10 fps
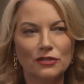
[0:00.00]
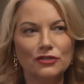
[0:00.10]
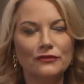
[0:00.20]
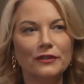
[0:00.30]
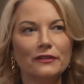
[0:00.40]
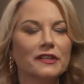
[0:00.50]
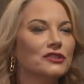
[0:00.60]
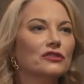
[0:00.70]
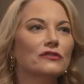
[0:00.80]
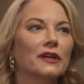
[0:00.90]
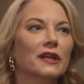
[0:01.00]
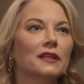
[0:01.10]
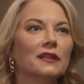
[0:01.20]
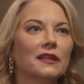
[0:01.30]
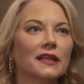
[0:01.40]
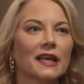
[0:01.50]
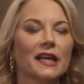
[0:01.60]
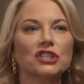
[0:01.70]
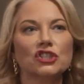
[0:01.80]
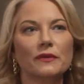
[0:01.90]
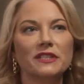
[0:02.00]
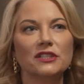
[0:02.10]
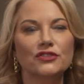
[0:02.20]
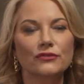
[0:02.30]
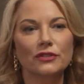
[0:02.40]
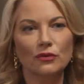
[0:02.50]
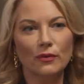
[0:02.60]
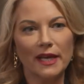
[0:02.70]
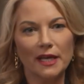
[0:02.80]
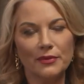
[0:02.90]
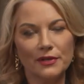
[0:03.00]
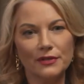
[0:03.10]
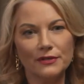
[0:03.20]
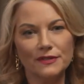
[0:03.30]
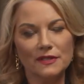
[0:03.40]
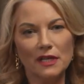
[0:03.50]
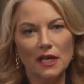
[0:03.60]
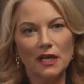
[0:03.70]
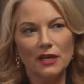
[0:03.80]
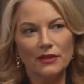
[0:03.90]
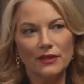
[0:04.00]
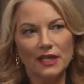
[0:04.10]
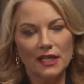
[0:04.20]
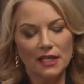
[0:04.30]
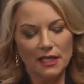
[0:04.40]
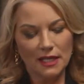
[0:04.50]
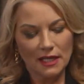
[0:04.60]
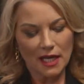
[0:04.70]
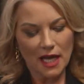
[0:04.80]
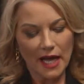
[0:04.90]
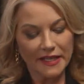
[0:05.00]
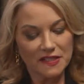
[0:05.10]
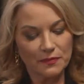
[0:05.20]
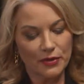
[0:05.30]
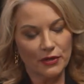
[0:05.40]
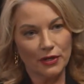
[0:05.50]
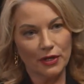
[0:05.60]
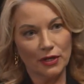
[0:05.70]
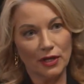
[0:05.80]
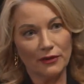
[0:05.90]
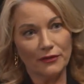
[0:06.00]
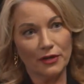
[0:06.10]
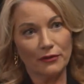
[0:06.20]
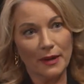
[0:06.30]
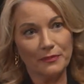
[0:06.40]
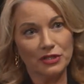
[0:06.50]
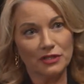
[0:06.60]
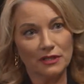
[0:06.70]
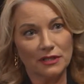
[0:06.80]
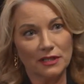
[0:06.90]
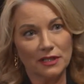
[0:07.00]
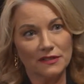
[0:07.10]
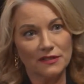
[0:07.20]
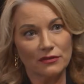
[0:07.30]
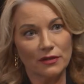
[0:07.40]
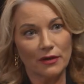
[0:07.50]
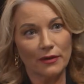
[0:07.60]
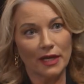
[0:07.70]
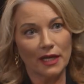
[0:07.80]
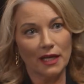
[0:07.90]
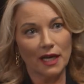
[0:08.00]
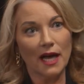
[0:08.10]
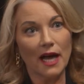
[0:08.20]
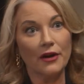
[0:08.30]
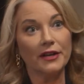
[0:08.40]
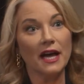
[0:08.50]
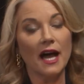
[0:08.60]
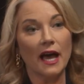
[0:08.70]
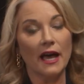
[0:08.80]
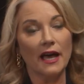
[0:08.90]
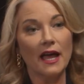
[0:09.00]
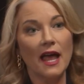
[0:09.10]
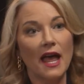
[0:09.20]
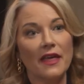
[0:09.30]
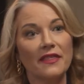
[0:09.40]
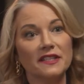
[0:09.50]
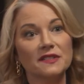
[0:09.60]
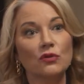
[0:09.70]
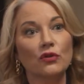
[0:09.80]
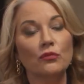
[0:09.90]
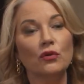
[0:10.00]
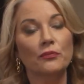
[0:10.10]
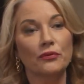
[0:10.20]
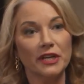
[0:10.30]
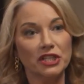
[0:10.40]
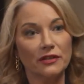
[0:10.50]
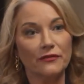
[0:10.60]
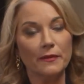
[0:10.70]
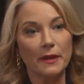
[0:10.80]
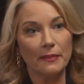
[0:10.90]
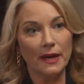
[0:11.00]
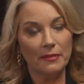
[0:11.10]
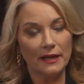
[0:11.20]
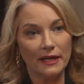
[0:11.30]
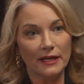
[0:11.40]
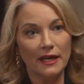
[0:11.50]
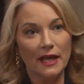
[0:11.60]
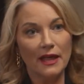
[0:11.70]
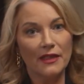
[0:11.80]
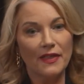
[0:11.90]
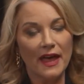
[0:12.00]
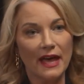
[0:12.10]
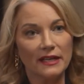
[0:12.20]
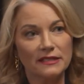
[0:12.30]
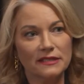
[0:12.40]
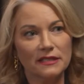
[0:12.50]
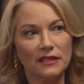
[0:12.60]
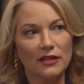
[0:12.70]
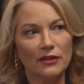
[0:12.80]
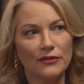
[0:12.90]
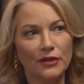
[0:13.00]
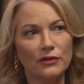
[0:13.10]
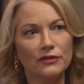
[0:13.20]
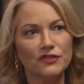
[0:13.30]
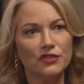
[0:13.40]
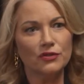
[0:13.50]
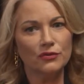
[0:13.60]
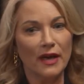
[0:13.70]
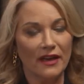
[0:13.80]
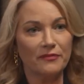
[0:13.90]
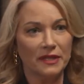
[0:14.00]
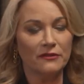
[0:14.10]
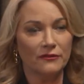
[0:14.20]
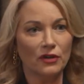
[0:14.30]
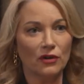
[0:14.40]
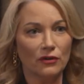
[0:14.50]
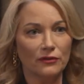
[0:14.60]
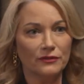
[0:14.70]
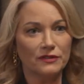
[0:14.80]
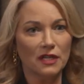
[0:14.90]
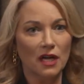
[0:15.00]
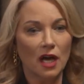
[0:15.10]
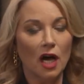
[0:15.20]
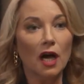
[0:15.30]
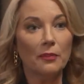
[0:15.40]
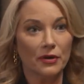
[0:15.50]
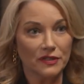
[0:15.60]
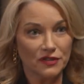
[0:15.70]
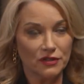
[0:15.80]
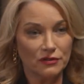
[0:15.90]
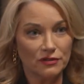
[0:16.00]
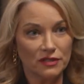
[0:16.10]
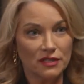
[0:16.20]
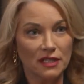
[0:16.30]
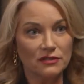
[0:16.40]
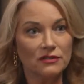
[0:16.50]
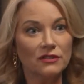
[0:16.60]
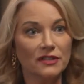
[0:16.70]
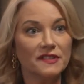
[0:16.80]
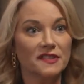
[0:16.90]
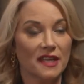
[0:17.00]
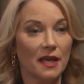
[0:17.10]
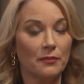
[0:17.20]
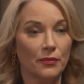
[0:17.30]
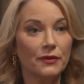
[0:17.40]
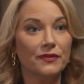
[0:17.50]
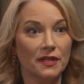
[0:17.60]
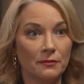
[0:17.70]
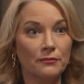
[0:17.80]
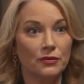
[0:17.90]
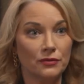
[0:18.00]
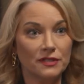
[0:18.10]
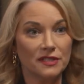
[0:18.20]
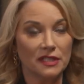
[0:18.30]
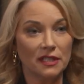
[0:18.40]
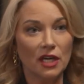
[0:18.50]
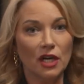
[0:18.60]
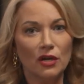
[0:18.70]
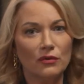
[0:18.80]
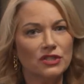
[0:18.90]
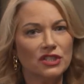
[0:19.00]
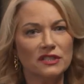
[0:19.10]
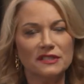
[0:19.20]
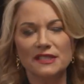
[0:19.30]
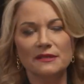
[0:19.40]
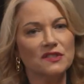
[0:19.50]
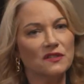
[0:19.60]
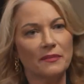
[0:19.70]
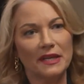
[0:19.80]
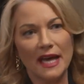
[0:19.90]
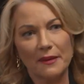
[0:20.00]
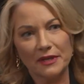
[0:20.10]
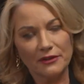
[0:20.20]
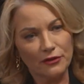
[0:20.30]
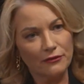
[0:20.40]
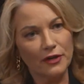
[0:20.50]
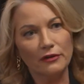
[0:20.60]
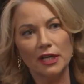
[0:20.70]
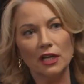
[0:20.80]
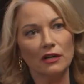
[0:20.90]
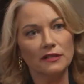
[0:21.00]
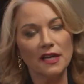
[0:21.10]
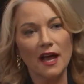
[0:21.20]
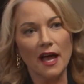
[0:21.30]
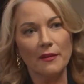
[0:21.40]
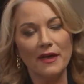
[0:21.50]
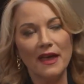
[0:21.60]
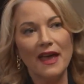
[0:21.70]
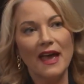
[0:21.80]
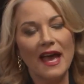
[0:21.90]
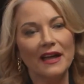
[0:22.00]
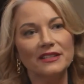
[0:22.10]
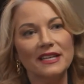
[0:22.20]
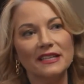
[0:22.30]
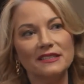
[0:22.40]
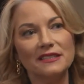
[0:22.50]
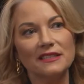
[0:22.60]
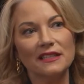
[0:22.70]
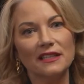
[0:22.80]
Do you feel that you're in a catch-22 in a way, because the iceberg of corruption is growing higher and higher? There's more and more pressure from the public that those who have been involved are prosecuted and do not escape with impunity, which seems to have been happening for a very long time. And yet